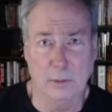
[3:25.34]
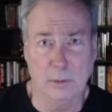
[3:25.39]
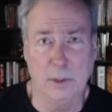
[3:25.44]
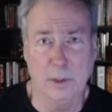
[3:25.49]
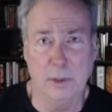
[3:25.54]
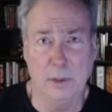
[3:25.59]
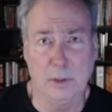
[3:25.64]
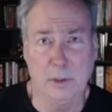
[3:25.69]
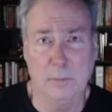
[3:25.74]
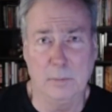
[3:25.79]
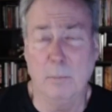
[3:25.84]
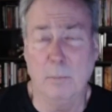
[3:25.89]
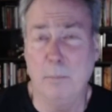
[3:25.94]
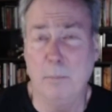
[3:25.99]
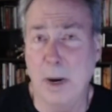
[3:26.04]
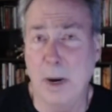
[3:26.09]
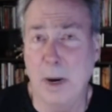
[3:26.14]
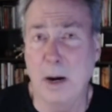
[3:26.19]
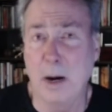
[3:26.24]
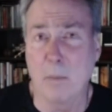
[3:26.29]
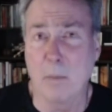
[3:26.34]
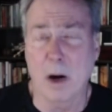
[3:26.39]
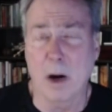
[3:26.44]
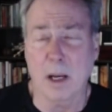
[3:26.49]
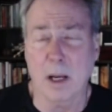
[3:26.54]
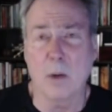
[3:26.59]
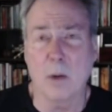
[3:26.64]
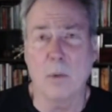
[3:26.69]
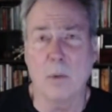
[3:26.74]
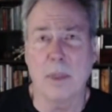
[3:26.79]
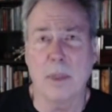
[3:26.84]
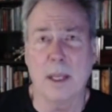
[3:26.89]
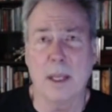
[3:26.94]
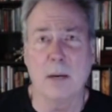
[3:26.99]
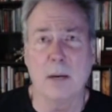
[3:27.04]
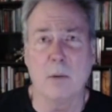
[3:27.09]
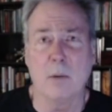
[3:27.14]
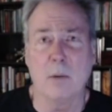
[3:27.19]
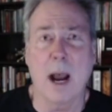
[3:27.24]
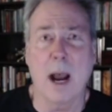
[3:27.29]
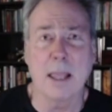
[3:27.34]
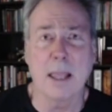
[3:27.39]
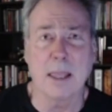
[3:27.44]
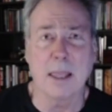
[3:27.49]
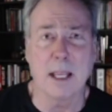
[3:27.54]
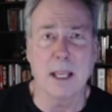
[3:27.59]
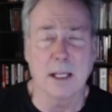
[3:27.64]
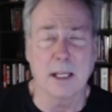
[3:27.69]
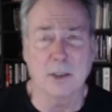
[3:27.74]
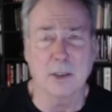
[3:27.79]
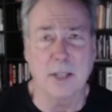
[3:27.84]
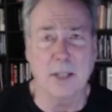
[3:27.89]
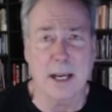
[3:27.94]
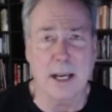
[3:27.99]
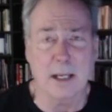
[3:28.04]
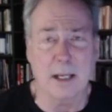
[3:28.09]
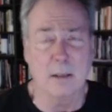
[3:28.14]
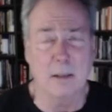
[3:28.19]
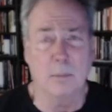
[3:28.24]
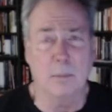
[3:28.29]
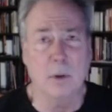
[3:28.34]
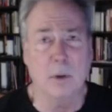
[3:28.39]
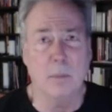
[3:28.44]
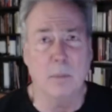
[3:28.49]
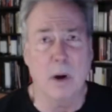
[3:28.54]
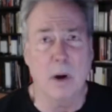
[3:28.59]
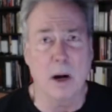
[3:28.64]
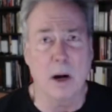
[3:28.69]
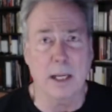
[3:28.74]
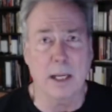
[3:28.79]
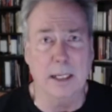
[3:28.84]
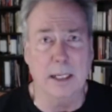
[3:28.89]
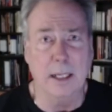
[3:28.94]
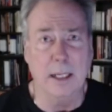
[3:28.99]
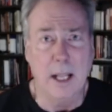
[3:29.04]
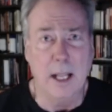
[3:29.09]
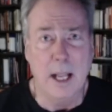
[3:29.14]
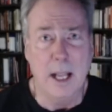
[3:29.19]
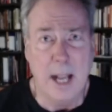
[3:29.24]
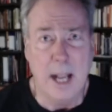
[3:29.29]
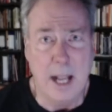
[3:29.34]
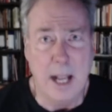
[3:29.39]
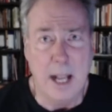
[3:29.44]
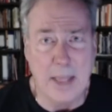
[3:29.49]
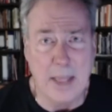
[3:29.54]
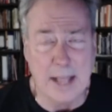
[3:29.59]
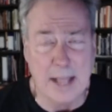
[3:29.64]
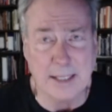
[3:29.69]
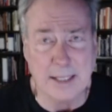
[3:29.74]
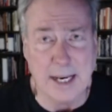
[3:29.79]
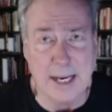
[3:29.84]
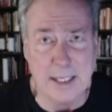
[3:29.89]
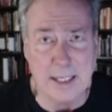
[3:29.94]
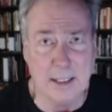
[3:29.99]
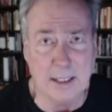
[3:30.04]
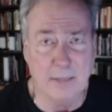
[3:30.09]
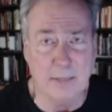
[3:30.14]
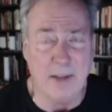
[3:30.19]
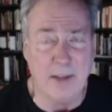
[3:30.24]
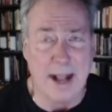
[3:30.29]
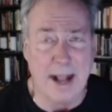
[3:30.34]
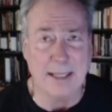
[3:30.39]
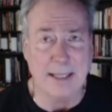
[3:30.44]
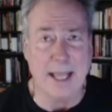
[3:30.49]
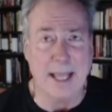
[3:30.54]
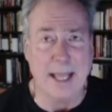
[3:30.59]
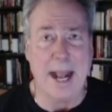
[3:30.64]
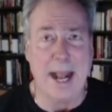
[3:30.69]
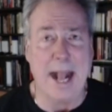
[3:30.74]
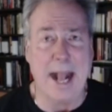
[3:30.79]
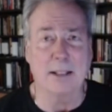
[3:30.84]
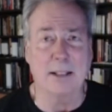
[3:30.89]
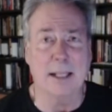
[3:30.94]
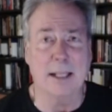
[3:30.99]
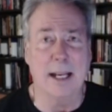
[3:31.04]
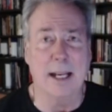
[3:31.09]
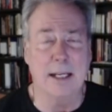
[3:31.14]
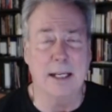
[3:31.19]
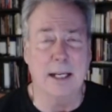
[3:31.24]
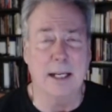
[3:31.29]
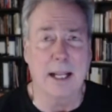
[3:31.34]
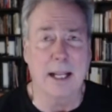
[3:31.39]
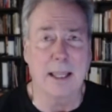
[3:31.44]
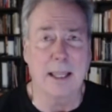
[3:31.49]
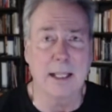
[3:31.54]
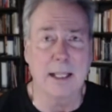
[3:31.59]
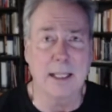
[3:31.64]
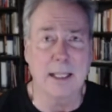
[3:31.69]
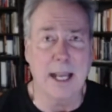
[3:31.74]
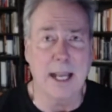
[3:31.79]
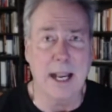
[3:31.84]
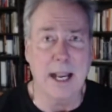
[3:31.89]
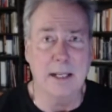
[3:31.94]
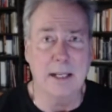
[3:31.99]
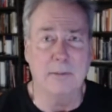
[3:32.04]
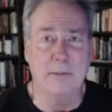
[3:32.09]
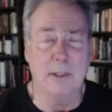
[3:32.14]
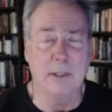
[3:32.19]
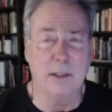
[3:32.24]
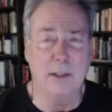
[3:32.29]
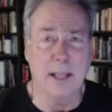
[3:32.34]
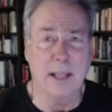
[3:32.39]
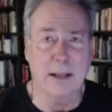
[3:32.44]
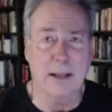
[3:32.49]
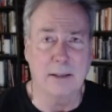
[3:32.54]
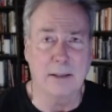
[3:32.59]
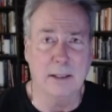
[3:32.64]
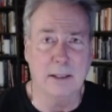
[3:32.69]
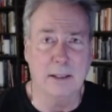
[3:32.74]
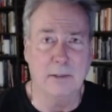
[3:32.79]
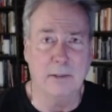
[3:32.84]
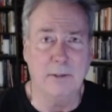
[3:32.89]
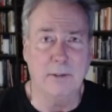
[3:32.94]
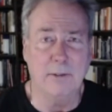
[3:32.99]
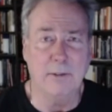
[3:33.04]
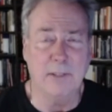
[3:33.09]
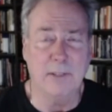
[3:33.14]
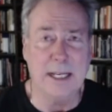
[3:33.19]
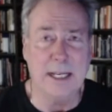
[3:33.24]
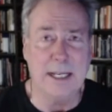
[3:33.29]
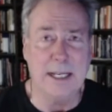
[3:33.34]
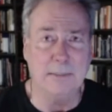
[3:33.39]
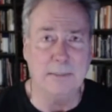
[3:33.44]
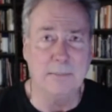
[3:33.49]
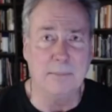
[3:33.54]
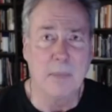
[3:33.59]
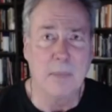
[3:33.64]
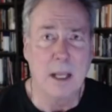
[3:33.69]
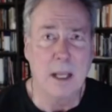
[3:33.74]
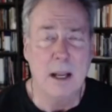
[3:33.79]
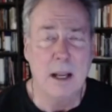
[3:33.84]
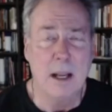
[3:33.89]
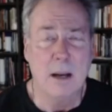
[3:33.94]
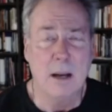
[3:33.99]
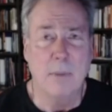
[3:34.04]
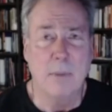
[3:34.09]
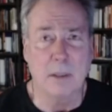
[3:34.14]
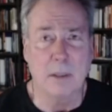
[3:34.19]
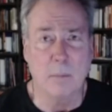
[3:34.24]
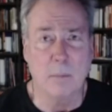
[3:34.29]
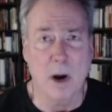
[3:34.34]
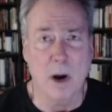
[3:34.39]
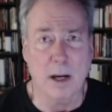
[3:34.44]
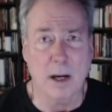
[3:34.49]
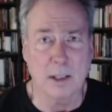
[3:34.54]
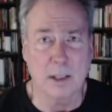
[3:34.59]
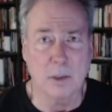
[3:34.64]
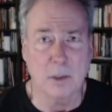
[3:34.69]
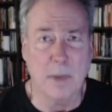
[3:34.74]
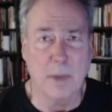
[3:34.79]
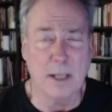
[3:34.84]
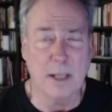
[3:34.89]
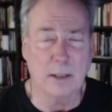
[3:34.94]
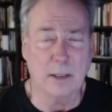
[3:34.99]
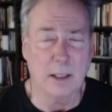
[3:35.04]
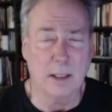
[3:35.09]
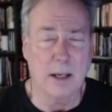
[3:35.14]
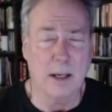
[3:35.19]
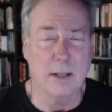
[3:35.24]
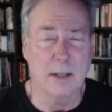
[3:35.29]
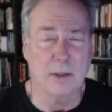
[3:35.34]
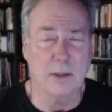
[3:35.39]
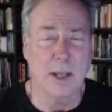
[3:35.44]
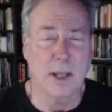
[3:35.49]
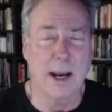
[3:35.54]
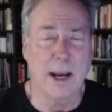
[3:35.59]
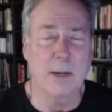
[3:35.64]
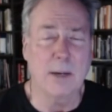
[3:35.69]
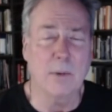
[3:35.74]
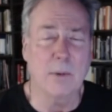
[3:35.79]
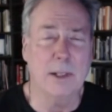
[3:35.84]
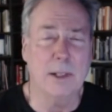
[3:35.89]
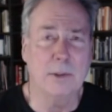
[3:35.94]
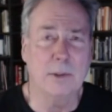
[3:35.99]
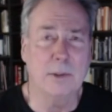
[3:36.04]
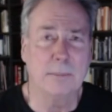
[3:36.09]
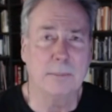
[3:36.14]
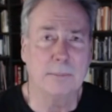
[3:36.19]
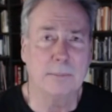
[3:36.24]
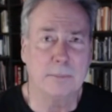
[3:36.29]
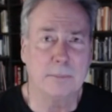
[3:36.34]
year bear market within, I think, a secular bull market. And that's ending. In fact, that actually ended, I think, the end of 2015. But the market's basically gone sideways.